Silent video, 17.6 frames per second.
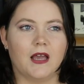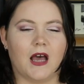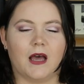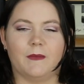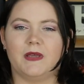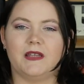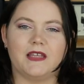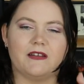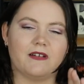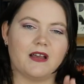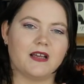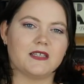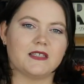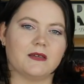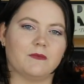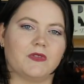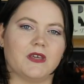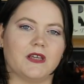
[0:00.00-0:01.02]
I mean, there are
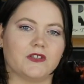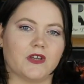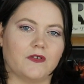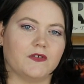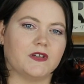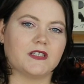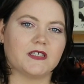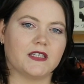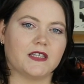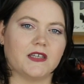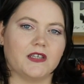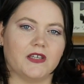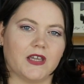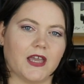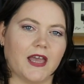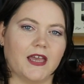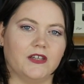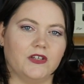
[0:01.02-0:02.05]
some things obviously that
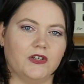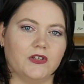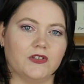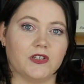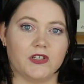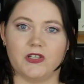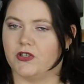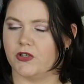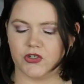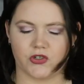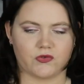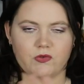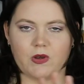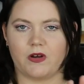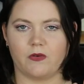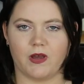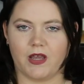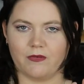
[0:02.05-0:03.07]
you can use that you know
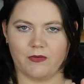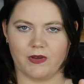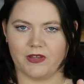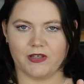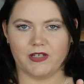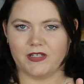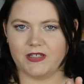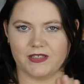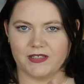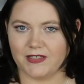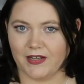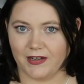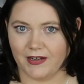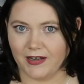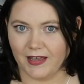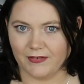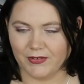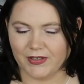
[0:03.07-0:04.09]
straight away whether you just
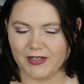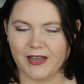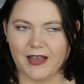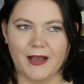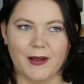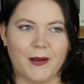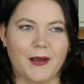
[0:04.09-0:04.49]
don't love it.